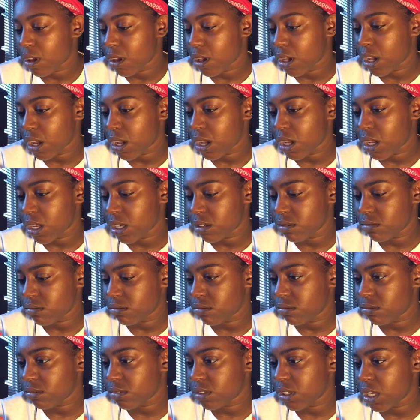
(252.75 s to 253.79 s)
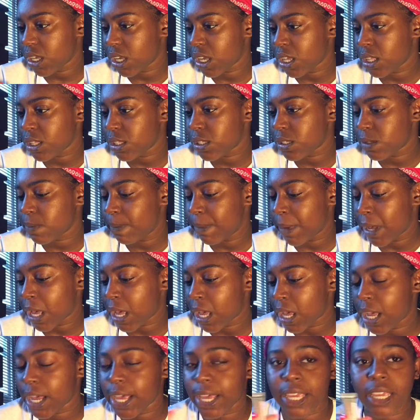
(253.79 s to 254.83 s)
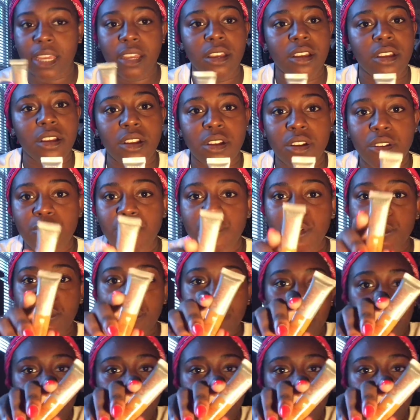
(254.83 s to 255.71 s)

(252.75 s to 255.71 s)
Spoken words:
and it's by Rimmel